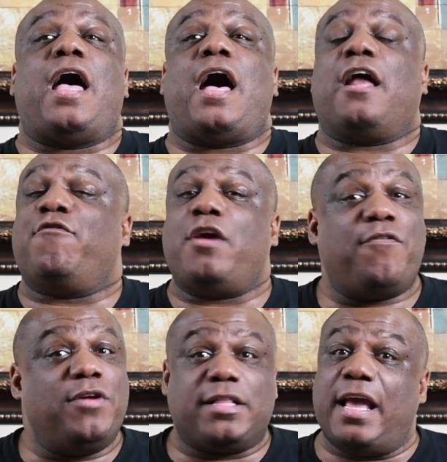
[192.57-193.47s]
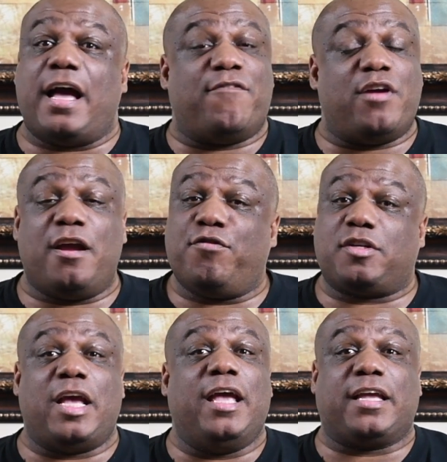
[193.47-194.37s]
out of everything I've ever
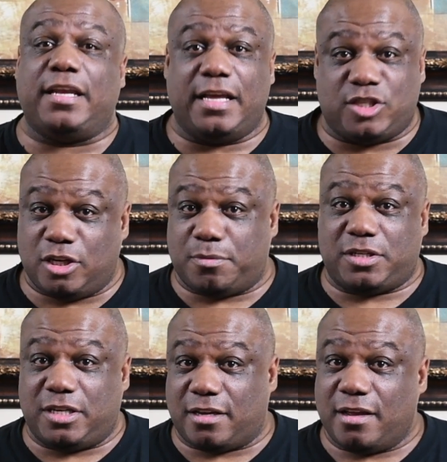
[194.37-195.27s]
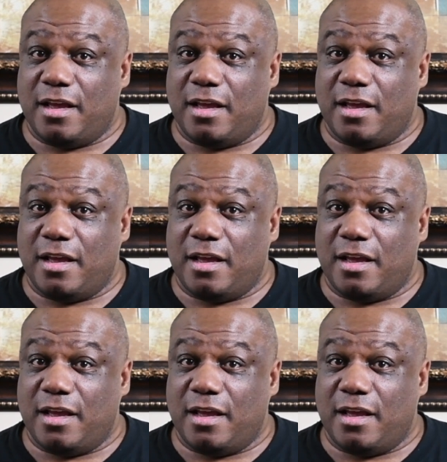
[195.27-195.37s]
taken at Jipstick.